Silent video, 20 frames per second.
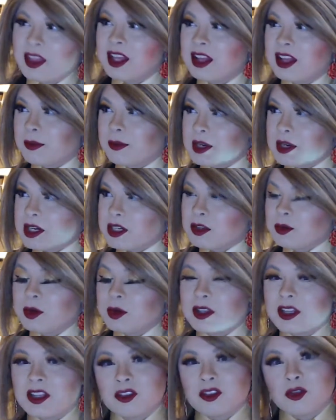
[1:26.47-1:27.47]
especially
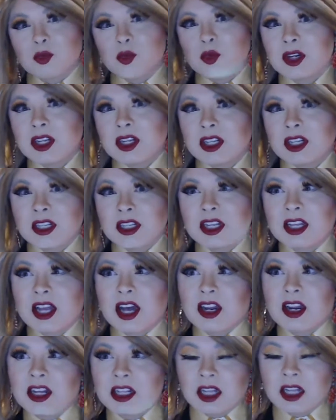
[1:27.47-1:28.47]
one that's really got
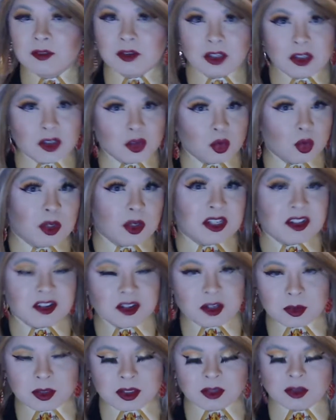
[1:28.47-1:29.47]
a clever twist
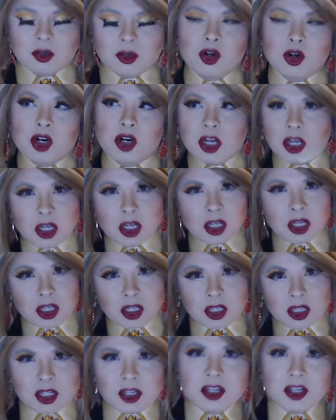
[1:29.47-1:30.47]
to it or hook
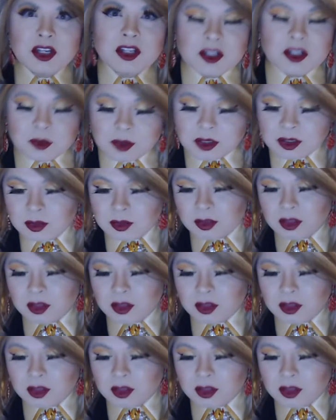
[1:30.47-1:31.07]
to it.